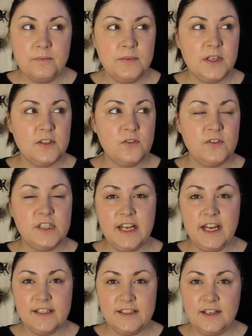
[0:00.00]
because
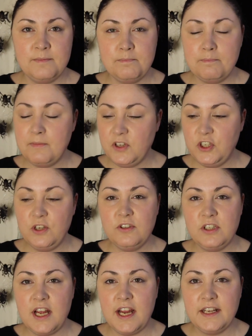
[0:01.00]
obviously it's a huge
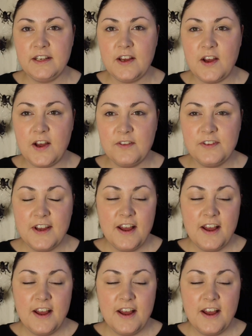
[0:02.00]
learning curve.